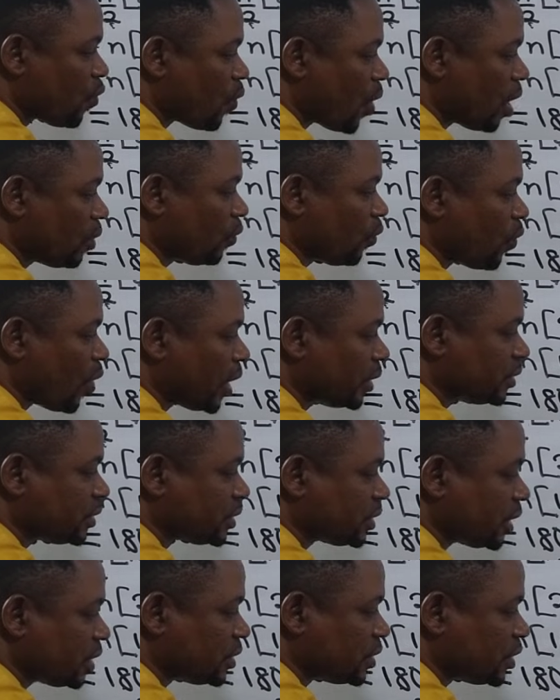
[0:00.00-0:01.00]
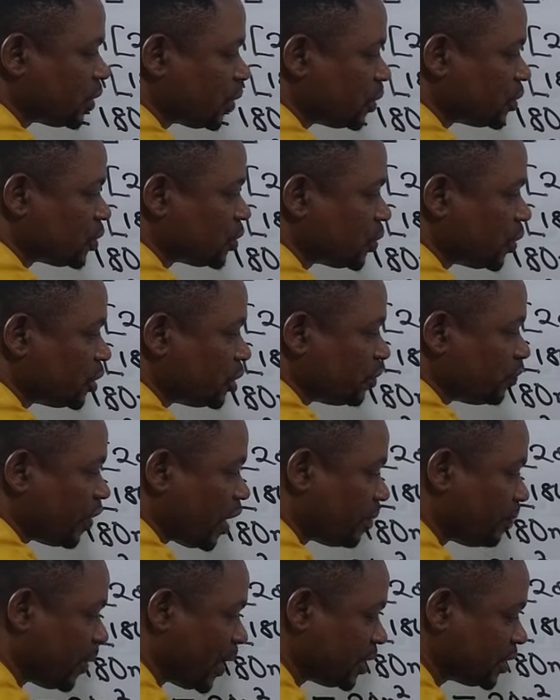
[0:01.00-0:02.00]
11600
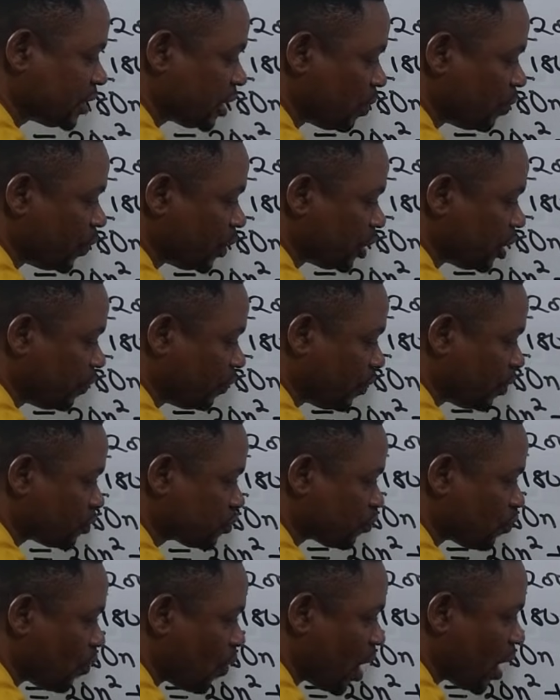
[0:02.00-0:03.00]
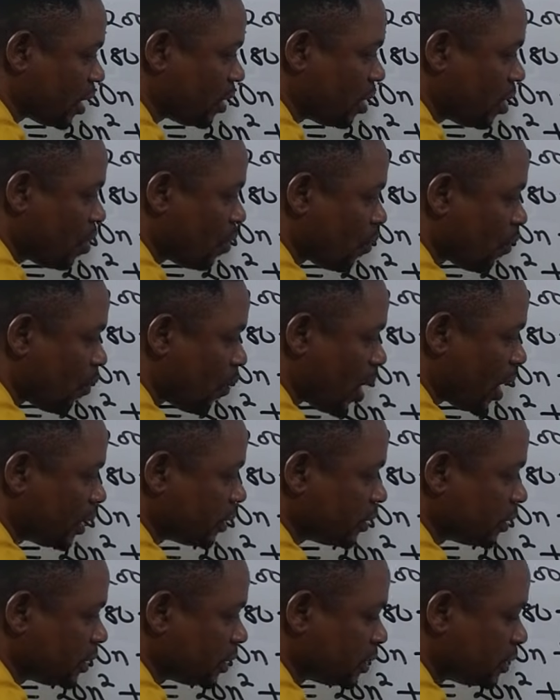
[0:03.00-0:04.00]
divided by 10 will give us
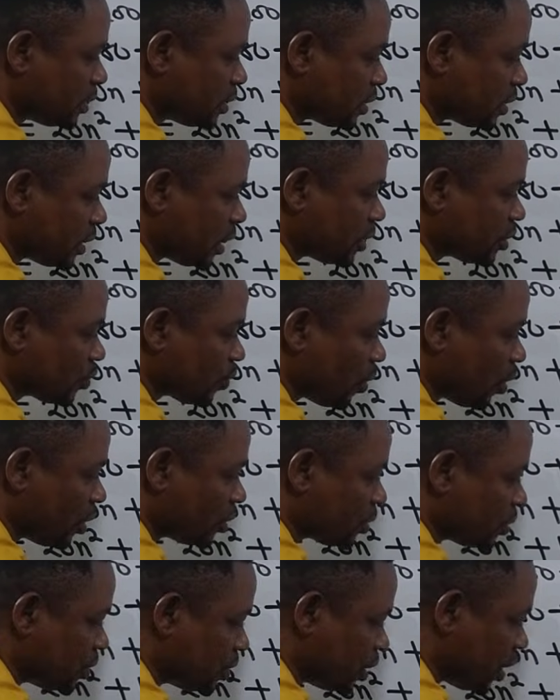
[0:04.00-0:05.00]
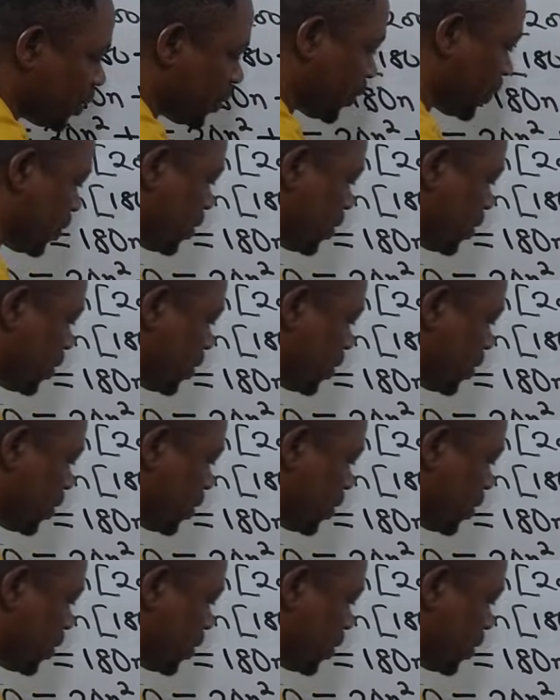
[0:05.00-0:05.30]
1160.